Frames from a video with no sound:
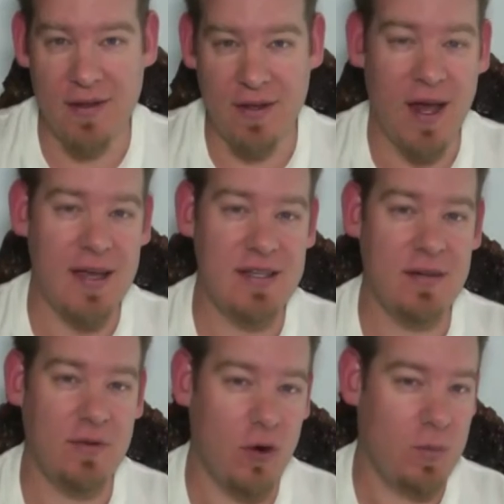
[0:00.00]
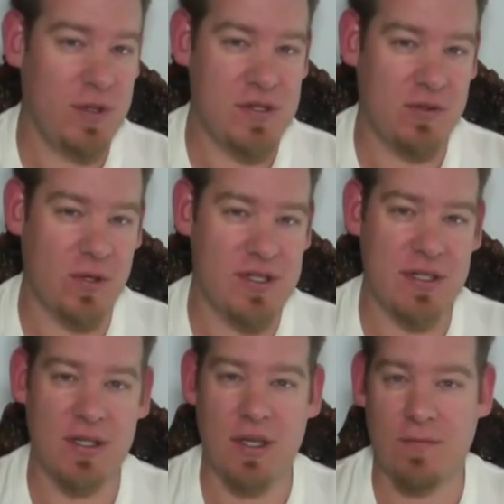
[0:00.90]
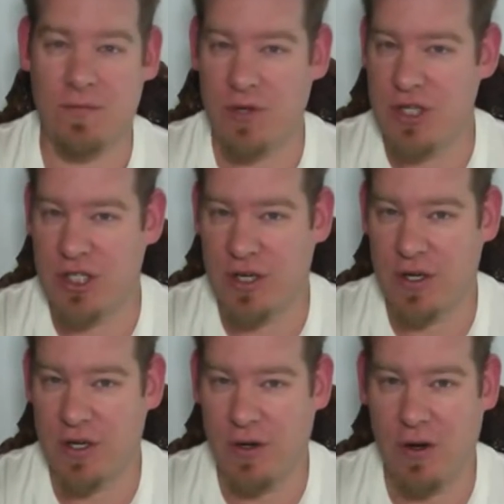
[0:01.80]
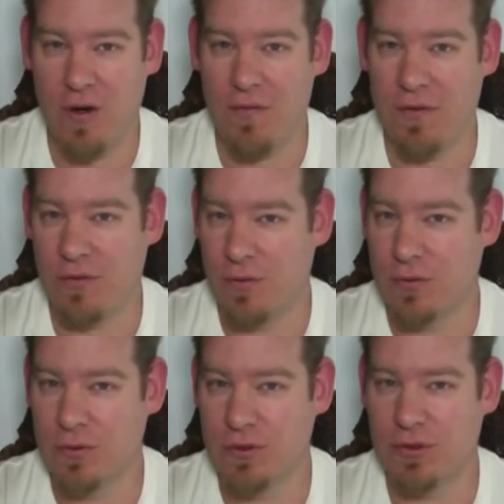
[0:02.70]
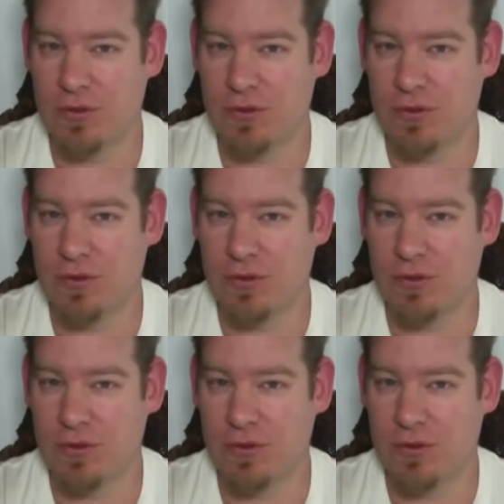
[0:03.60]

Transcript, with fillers: The idea of open sourcing and free sharing all the tools,